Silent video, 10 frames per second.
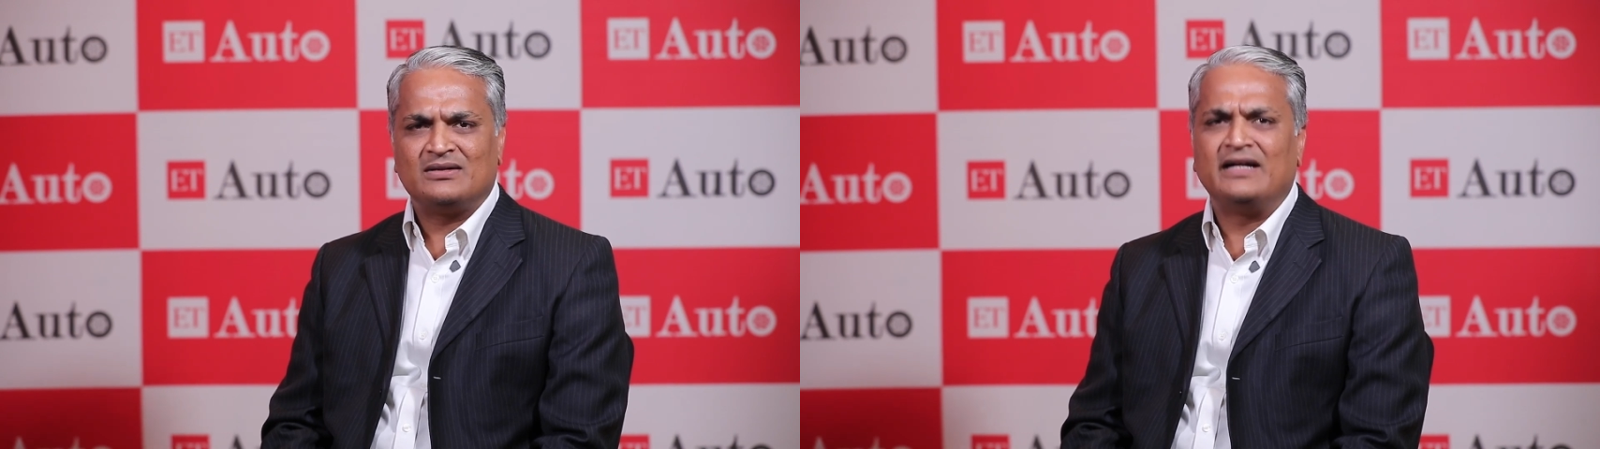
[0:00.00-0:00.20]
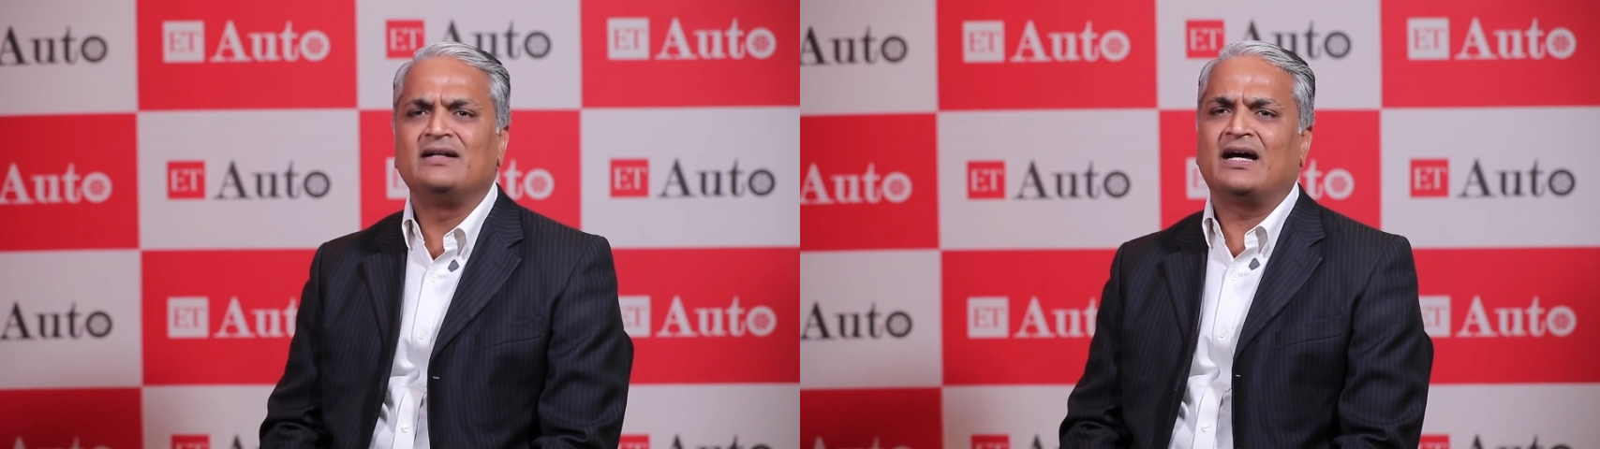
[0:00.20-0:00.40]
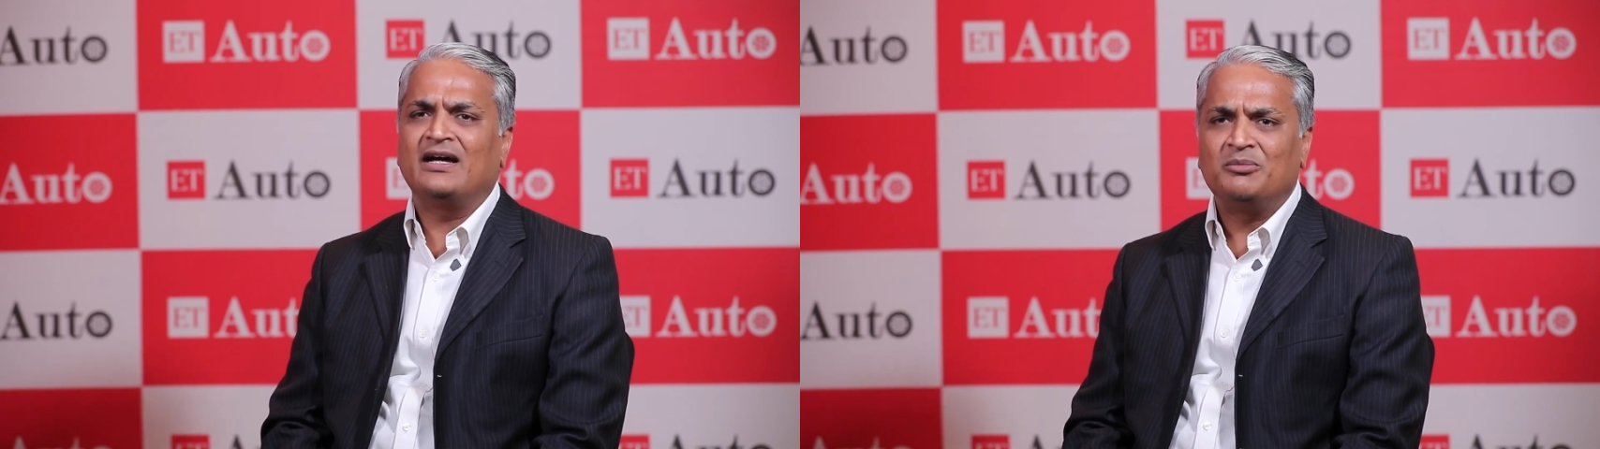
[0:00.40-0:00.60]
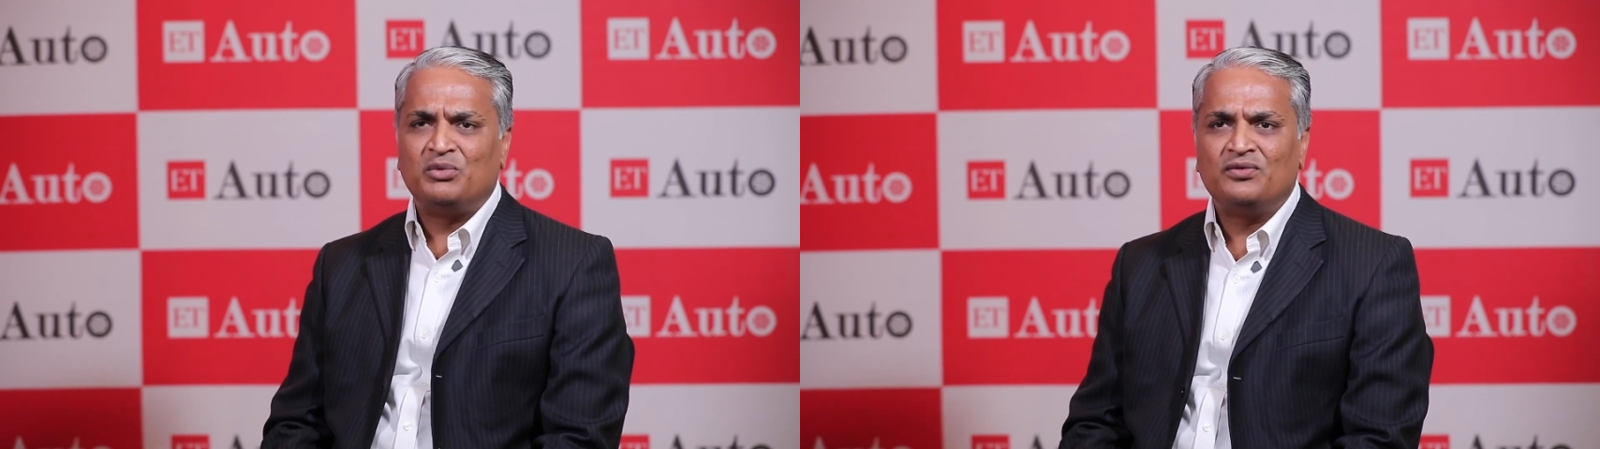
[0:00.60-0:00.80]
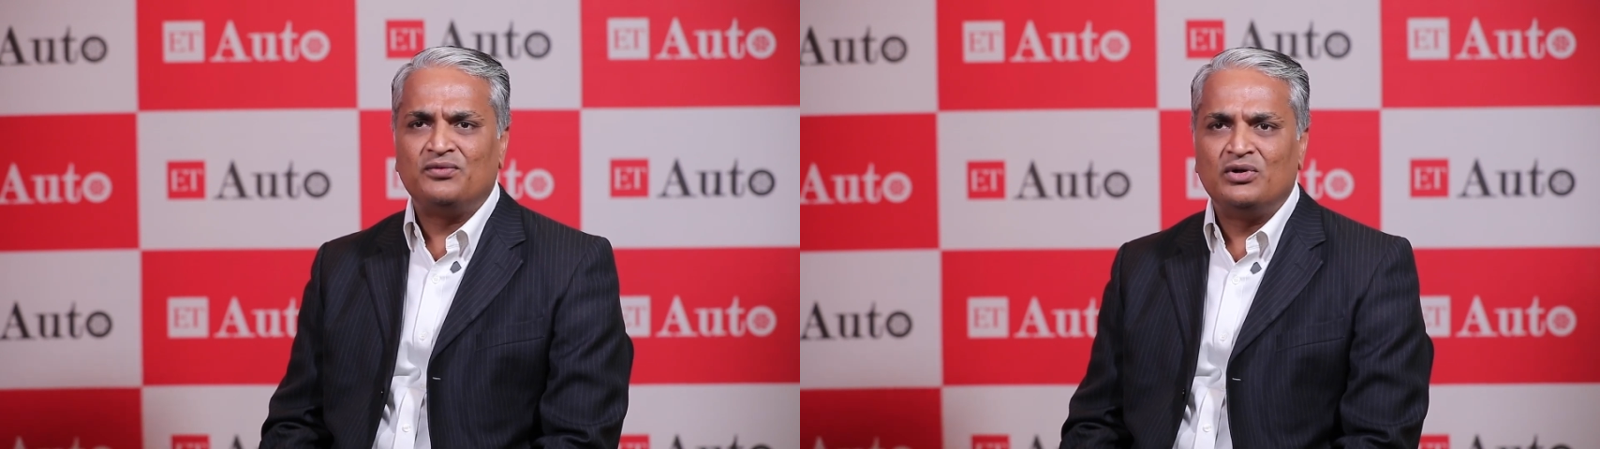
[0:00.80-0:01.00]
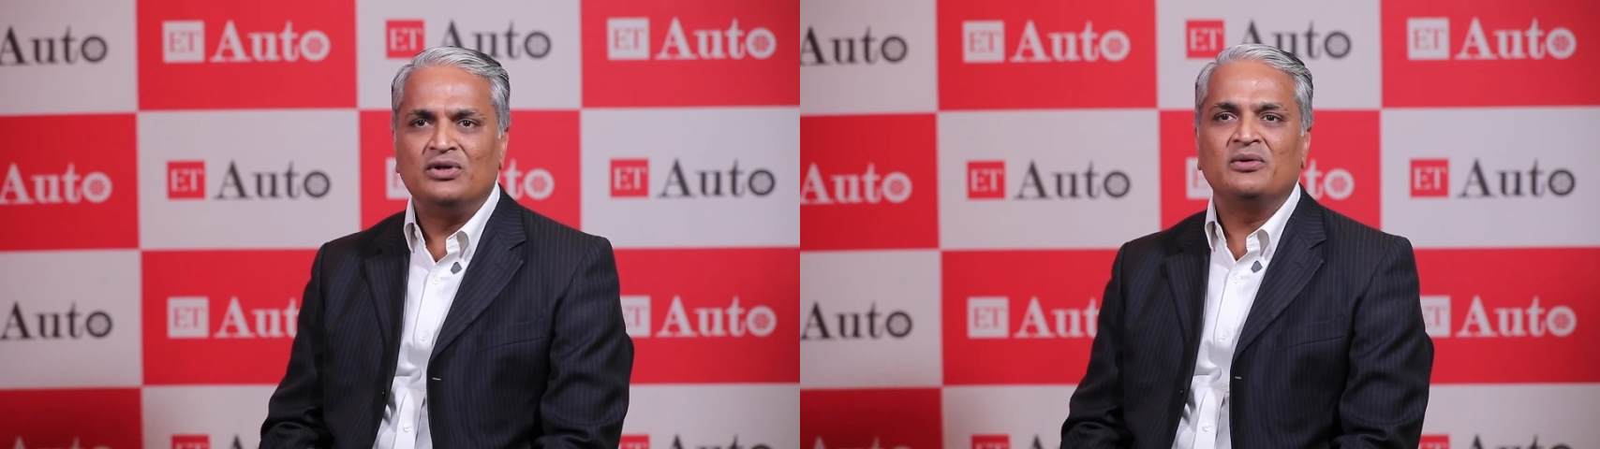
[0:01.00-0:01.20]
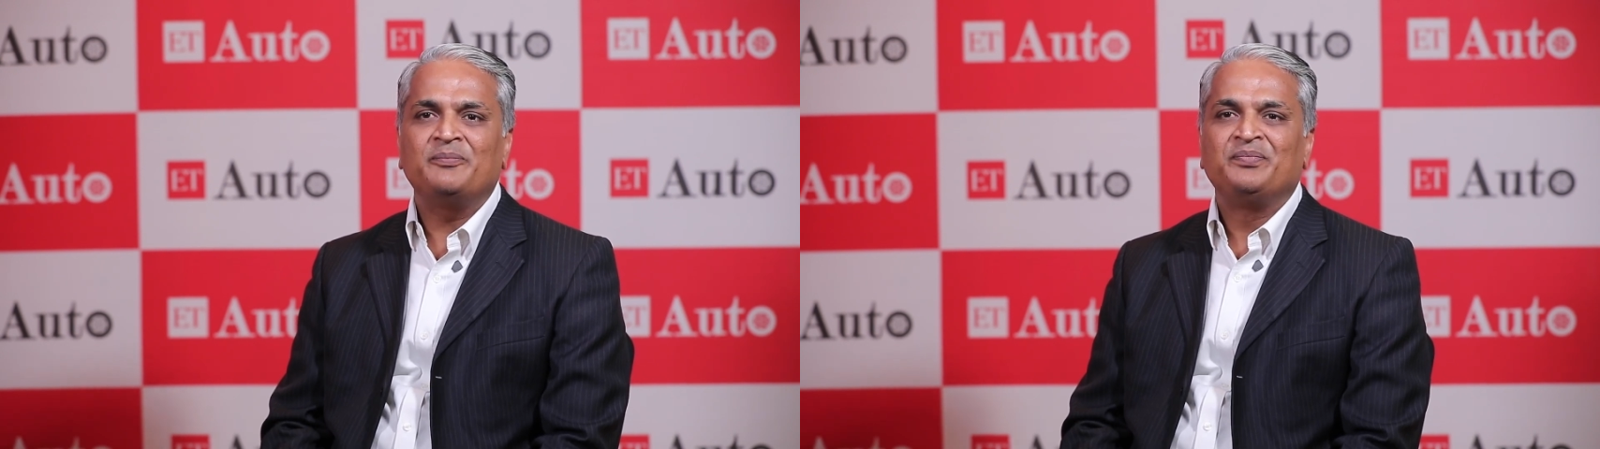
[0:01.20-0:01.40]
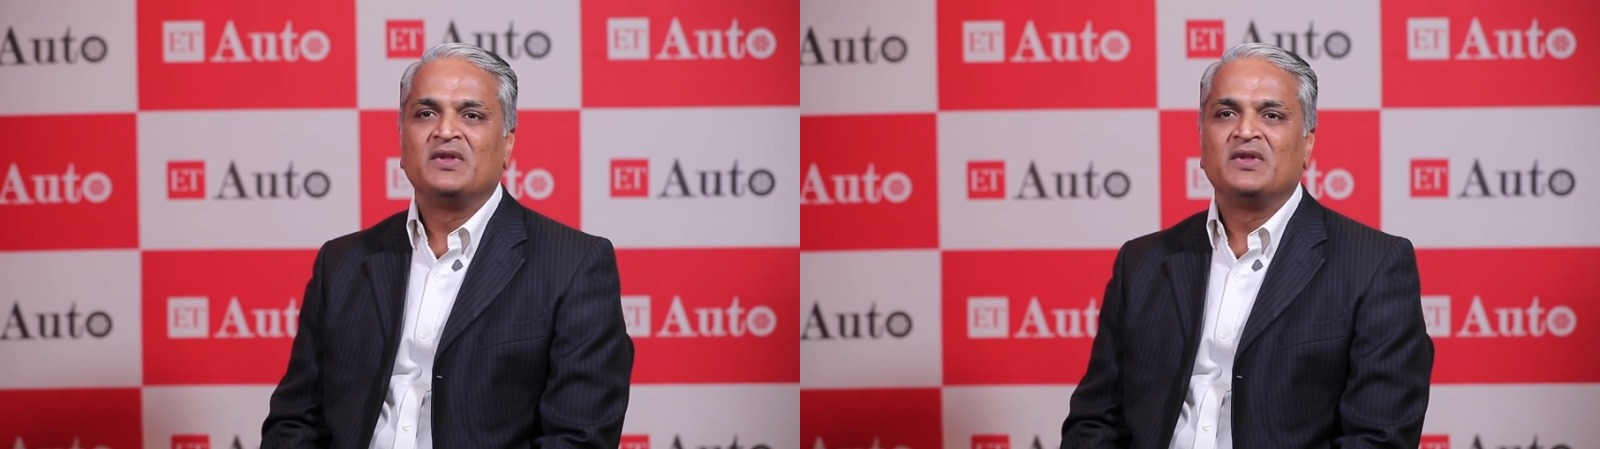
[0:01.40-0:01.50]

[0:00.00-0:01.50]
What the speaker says: entire portfolio.